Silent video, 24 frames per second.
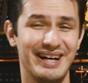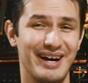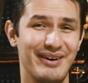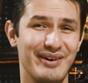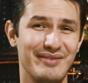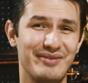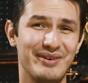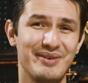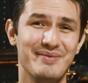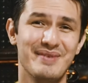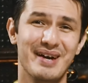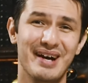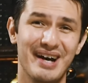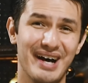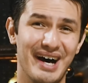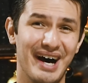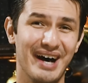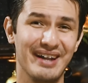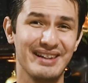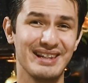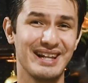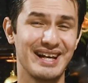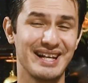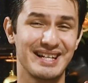However,
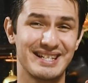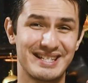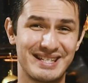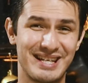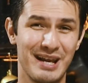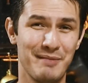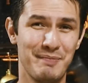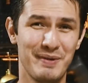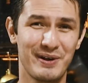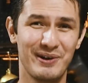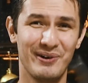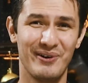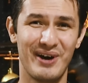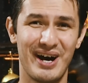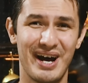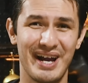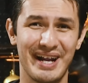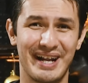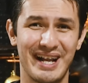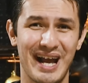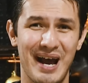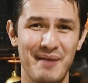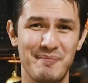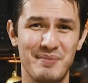unlike typical
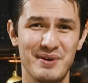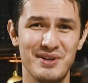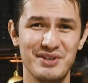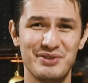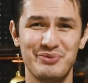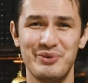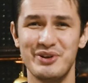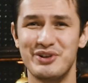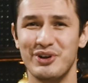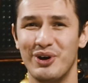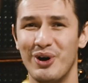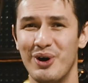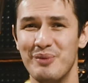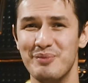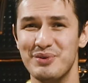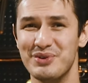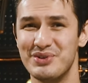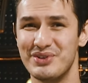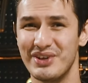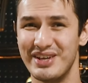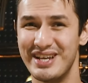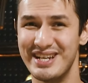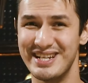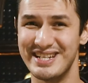high cappers, which are
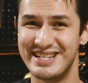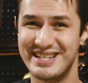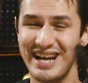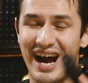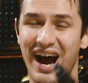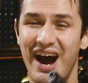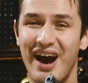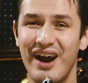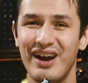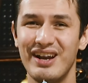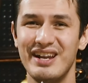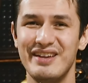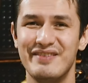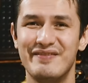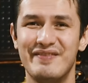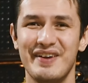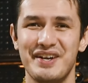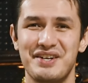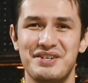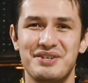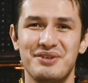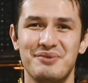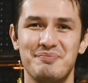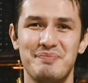almost entirely
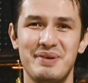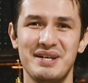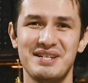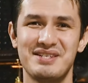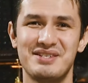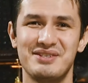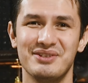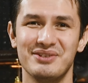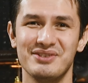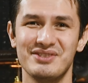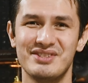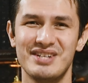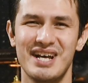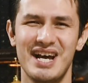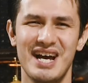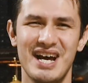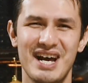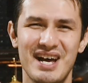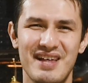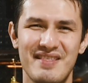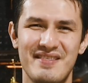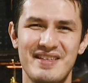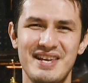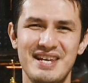fictional pistols,
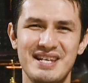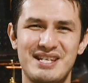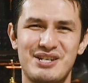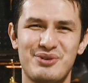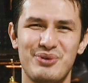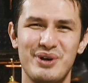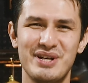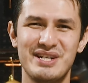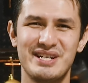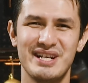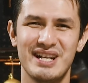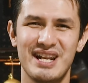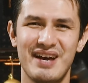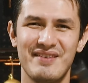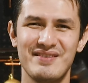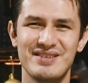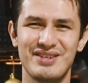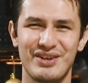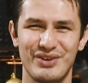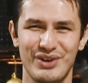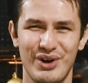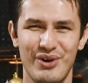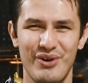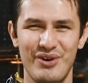these
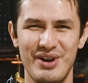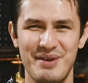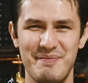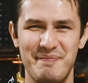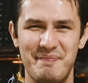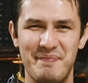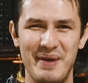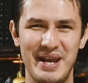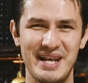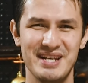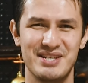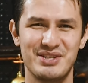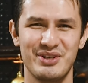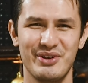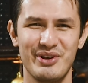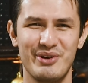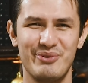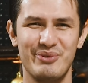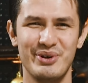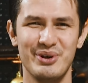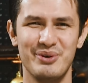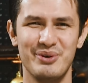2011s are not only based on a